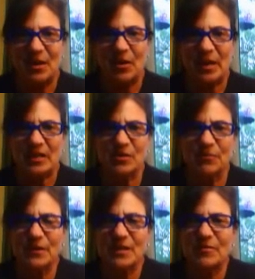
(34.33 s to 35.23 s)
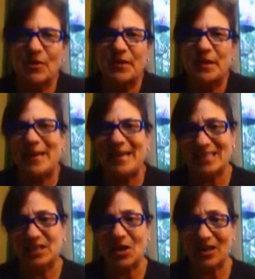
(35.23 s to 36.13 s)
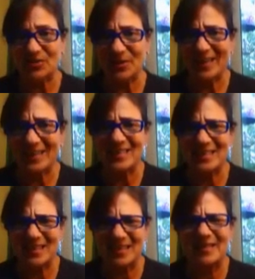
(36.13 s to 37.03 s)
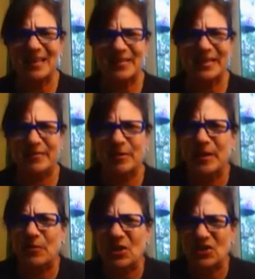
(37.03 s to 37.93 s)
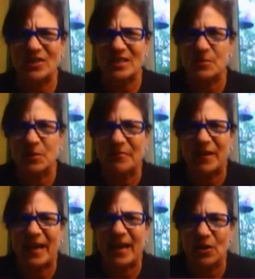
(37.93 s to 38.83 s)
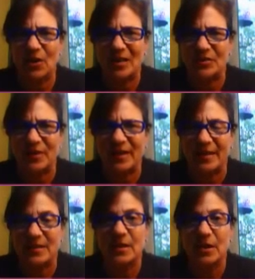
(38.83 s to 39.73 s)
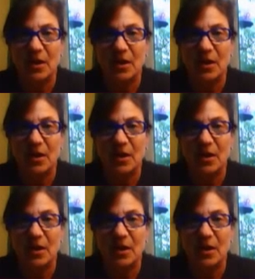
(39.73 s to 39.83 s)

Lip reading: Okay, so first of all, think back to contracts, and I think everybody watching this will have had contracts.